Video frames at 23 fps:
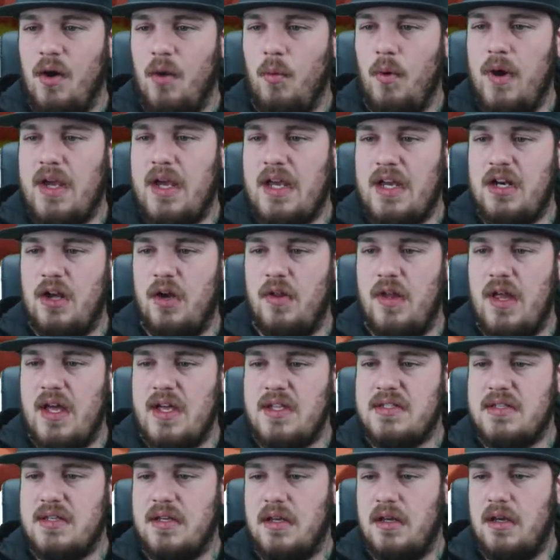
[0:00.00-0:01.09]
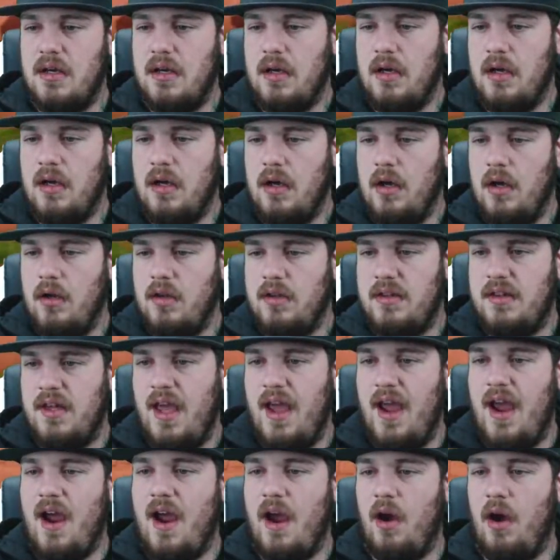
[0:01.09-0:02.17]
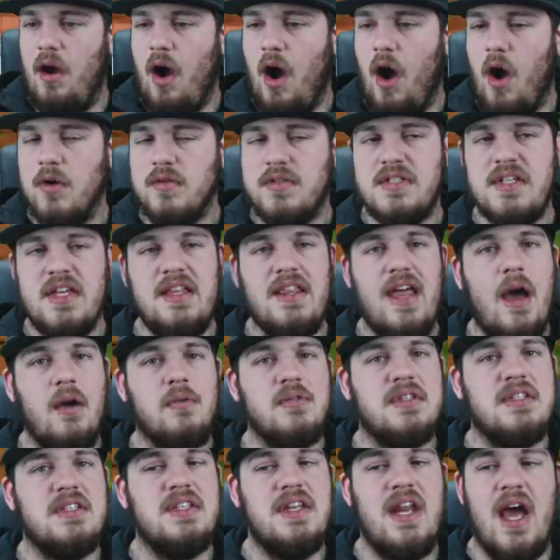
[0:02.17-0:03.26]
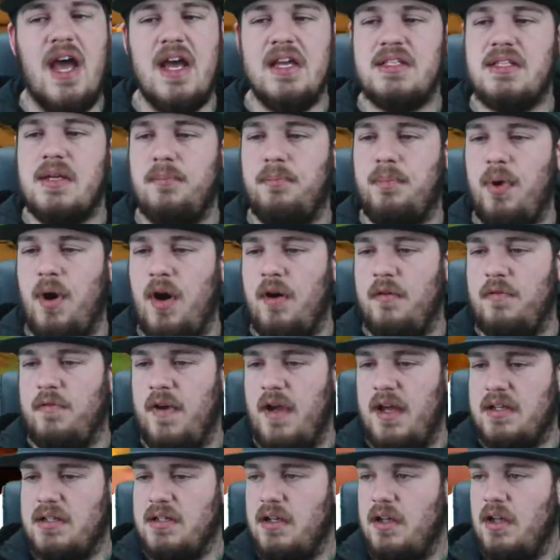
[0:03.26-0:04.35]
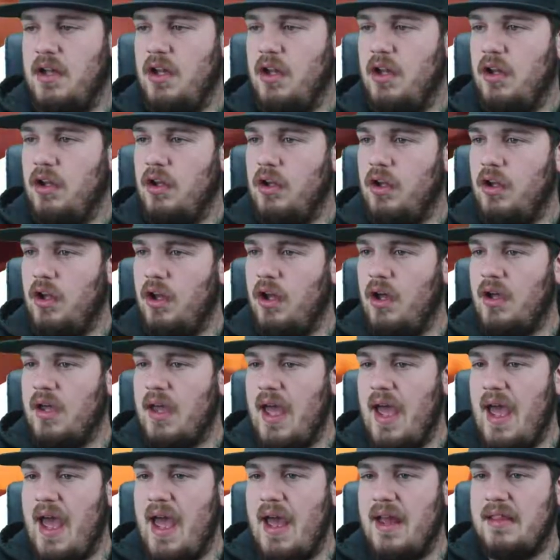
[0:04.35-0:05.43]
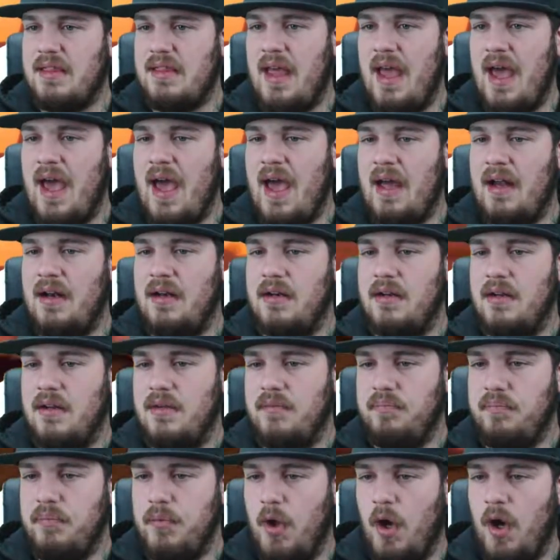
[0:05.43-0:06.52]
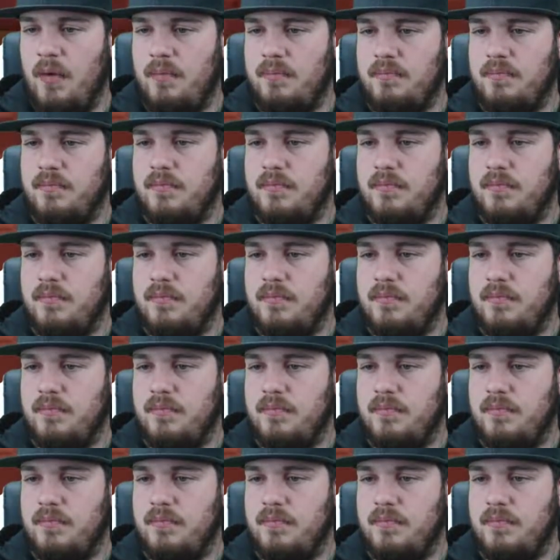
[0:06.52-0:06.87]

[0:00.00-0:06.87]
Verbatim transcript: We can do this. There. Oh, see, that was nice and perfect. Look at that. Oh.